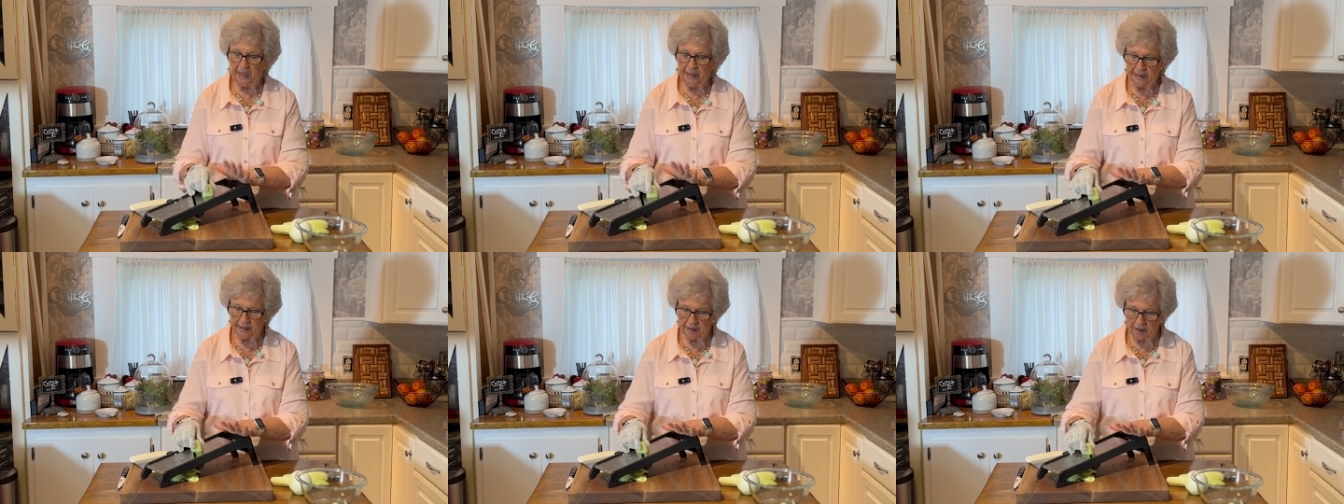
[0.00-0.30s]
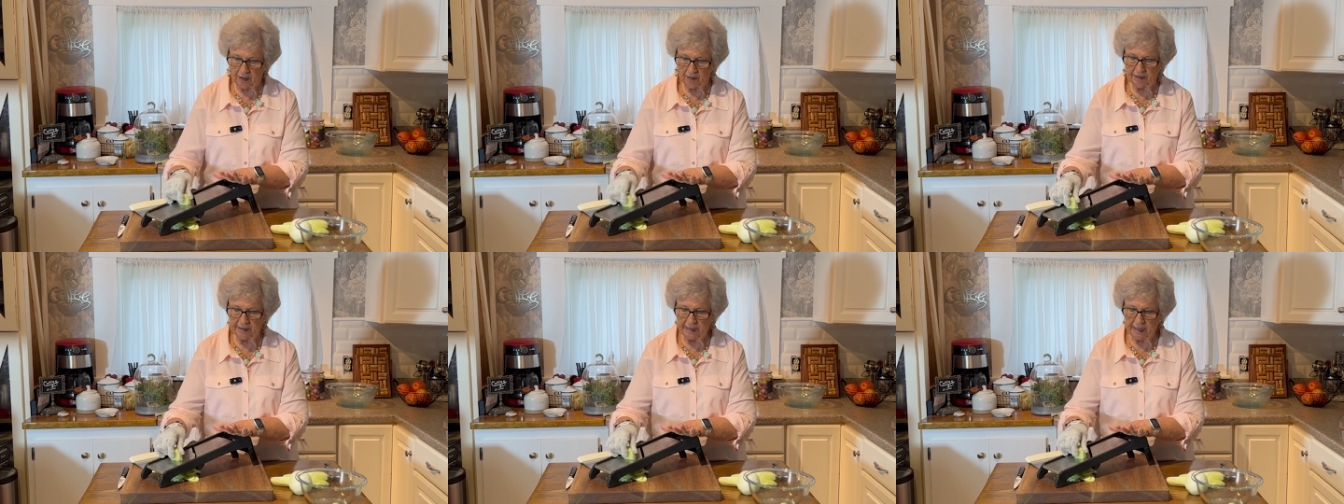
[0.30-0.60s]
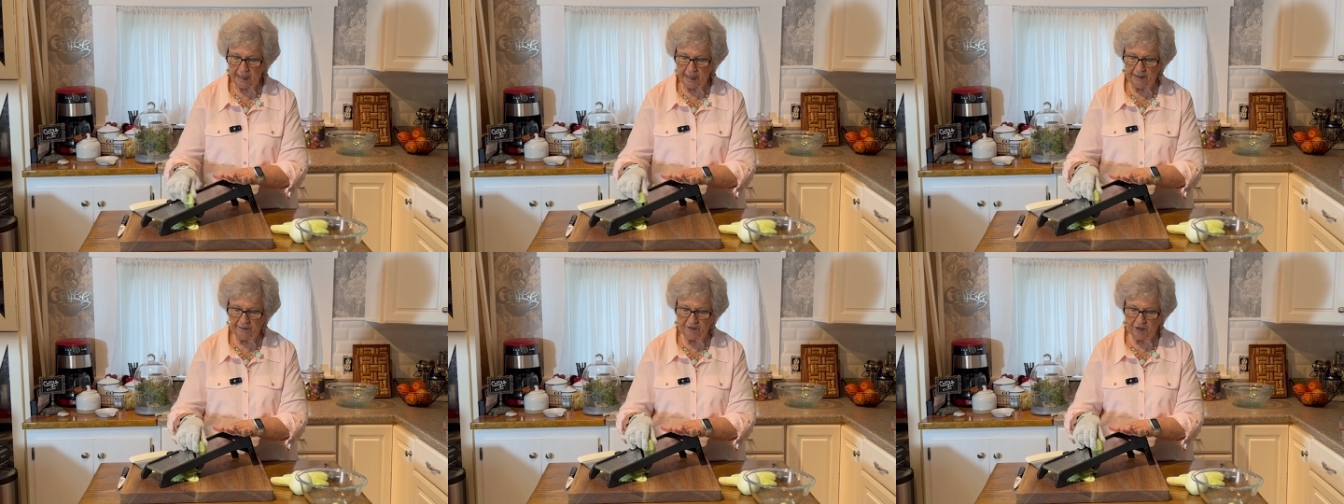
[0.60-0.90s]
As long as I
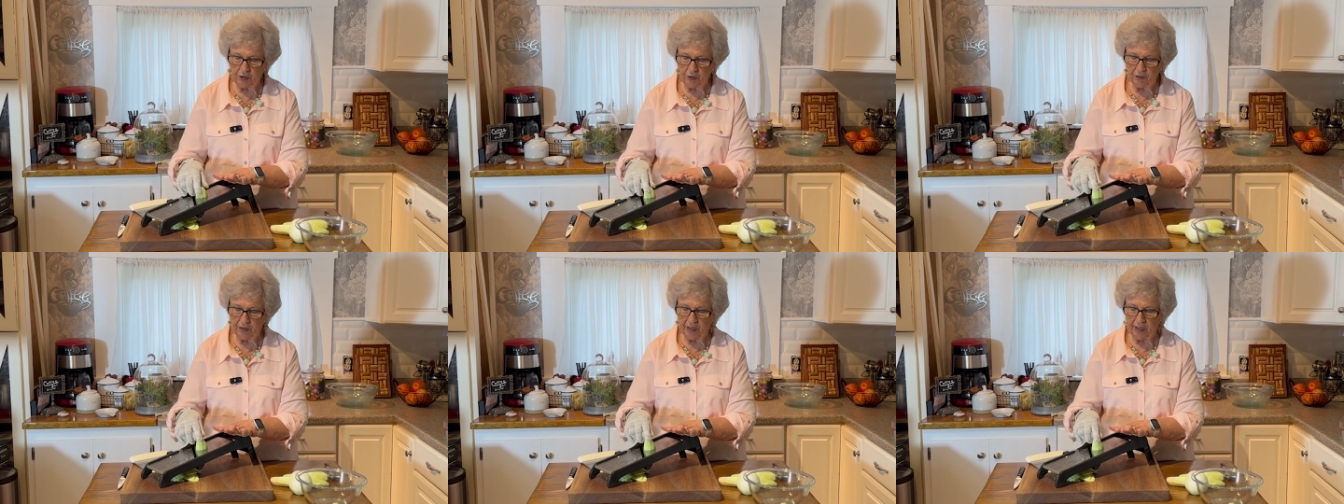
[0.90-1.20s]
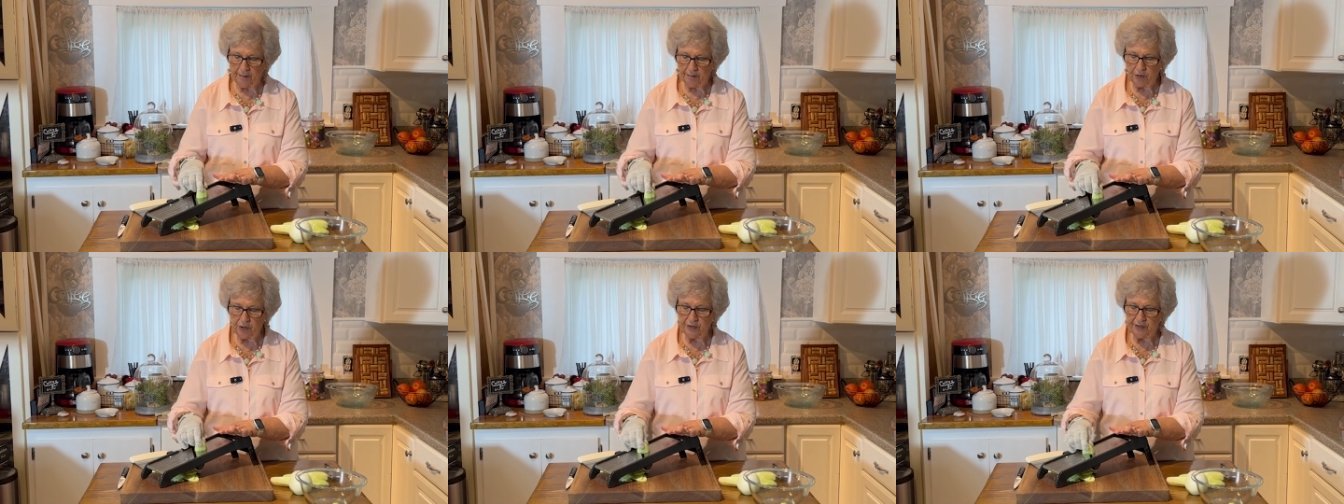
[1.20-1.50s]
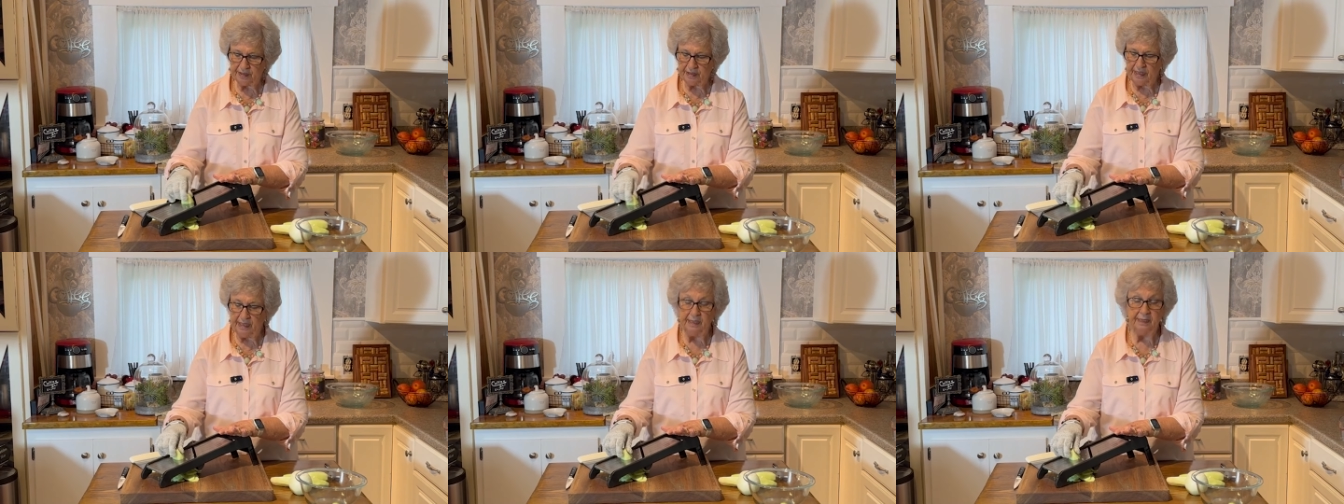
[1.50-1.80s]
have
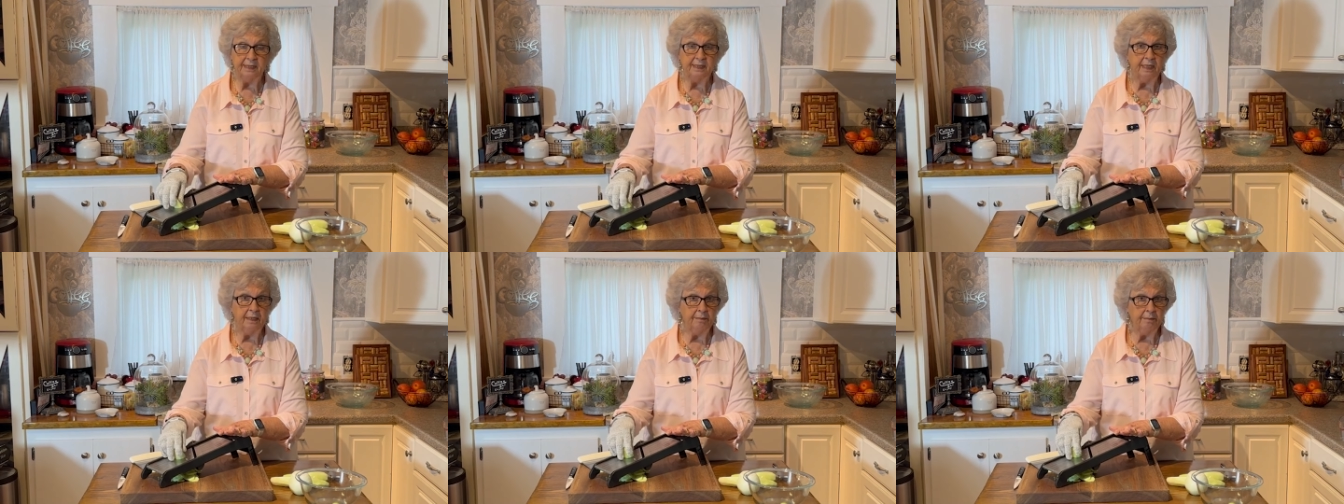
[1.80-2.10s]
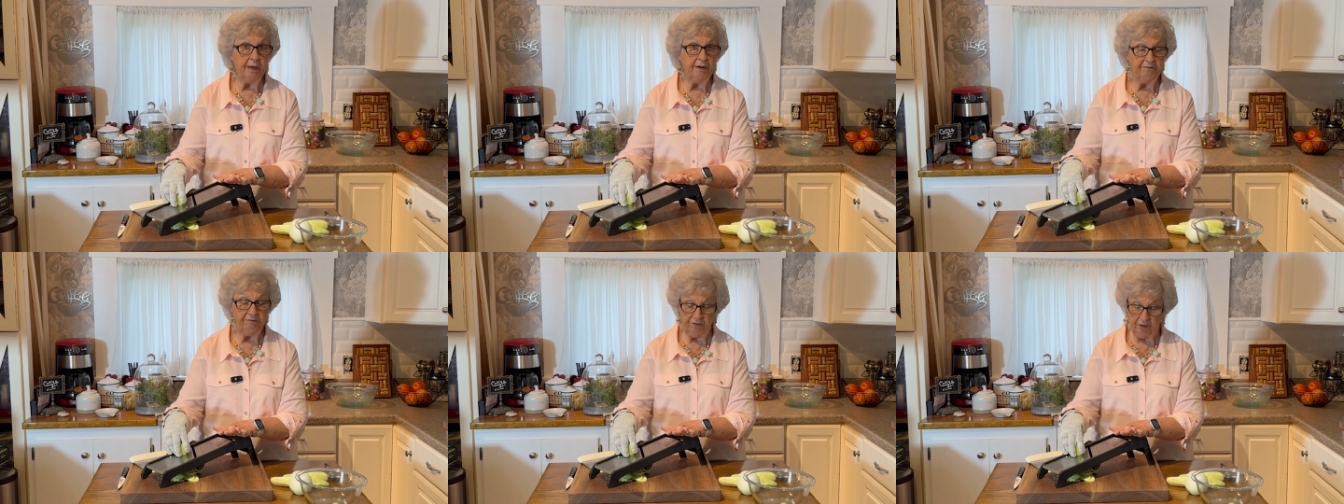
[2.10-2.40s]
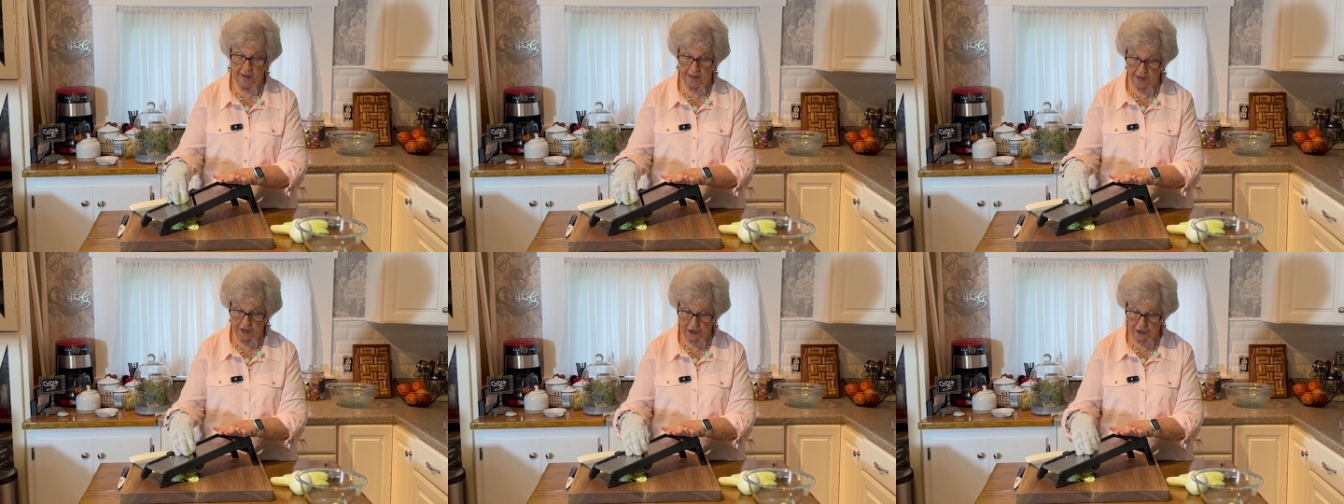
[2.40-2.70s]
cucumbers, it's in my
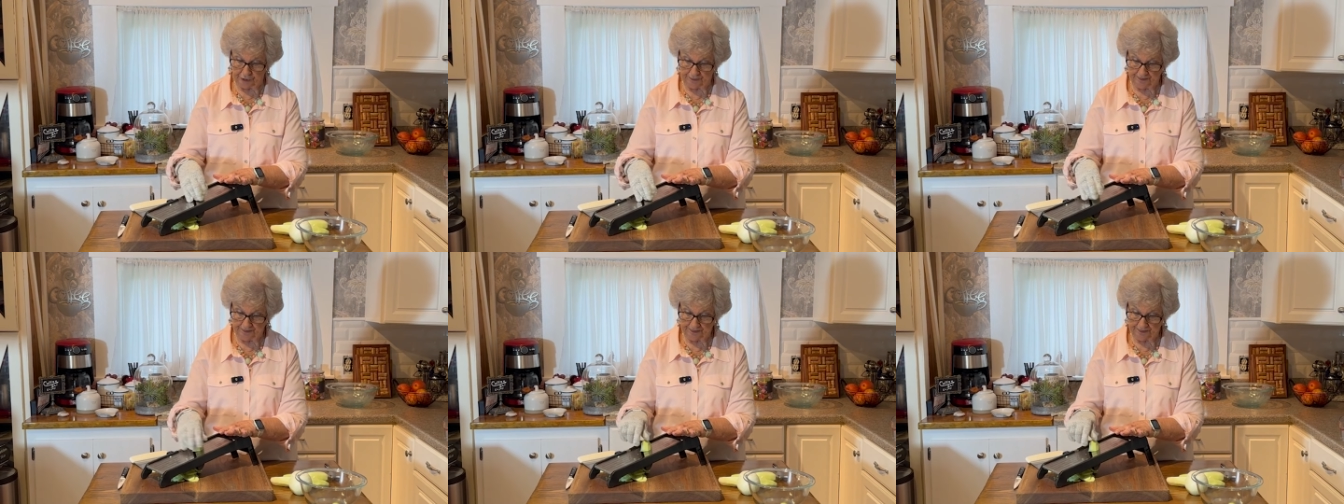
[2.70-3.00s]
fridge.